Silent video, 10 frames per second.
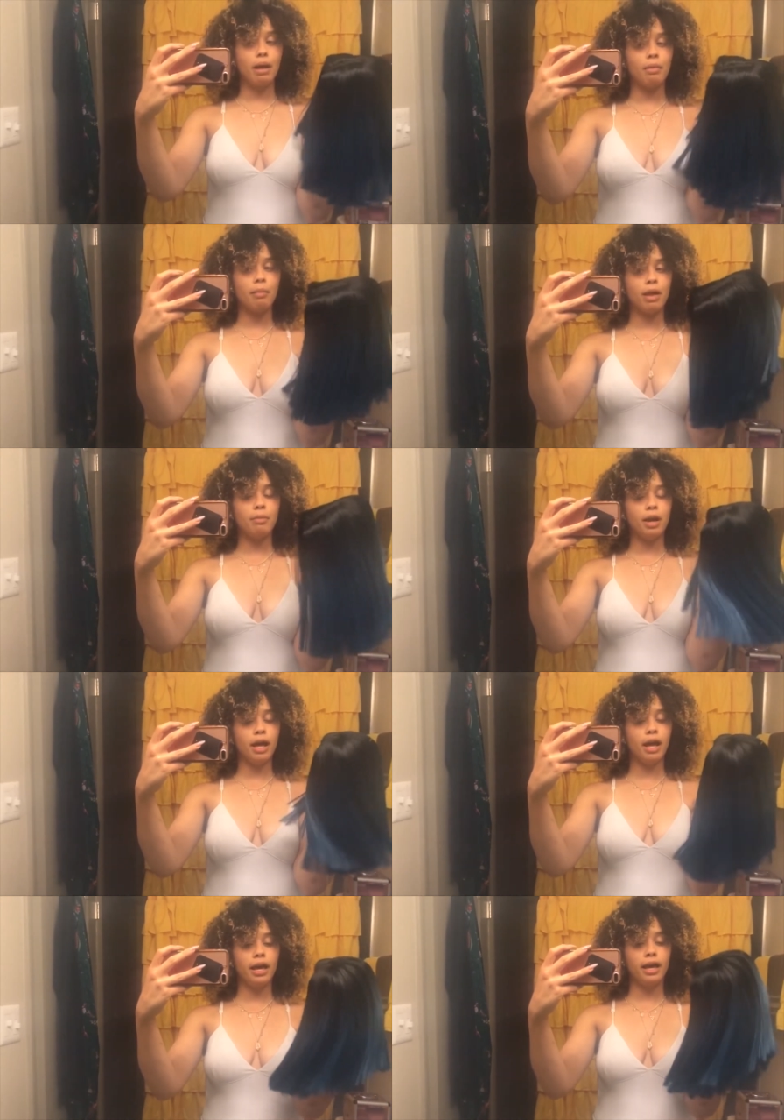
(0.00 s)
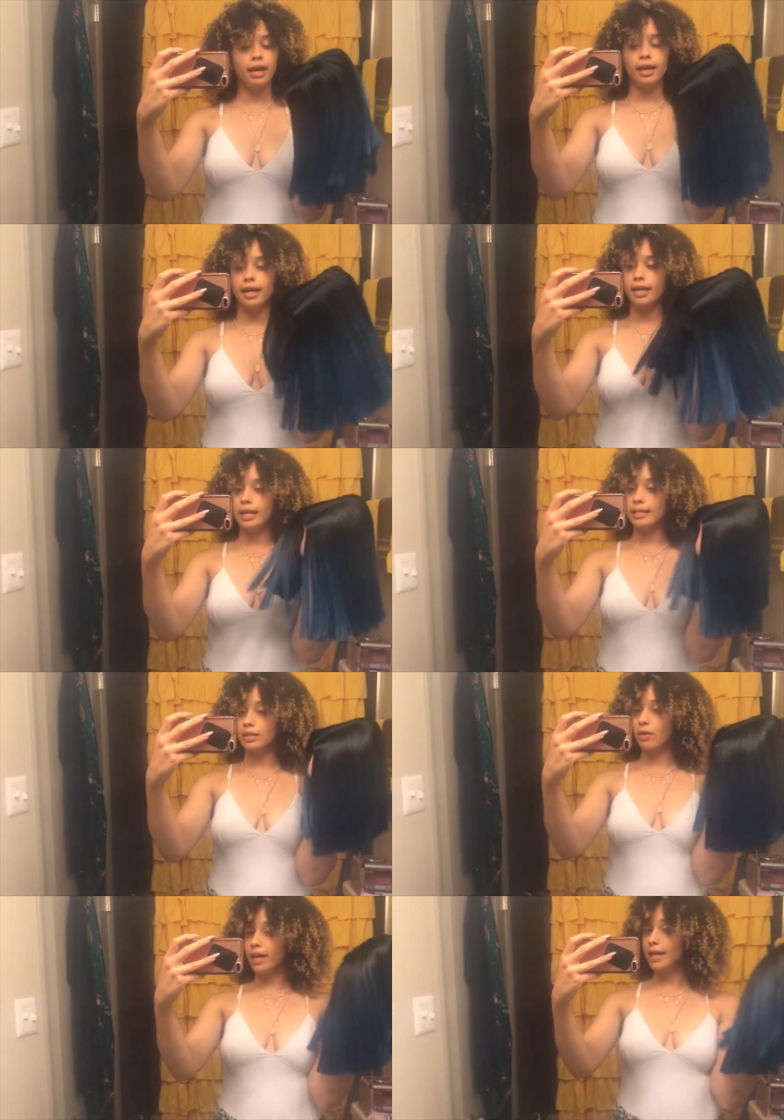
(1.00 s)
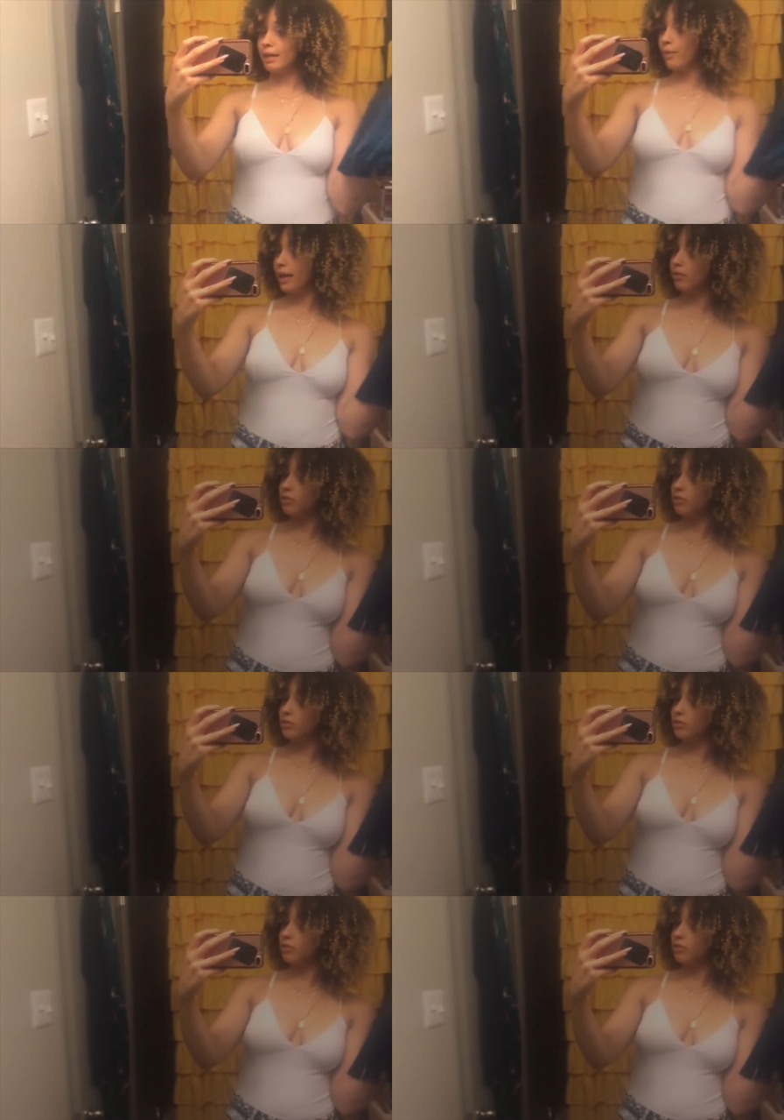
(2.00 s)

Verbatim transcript: blah, blah, blah, blah. And let's go ahead and get right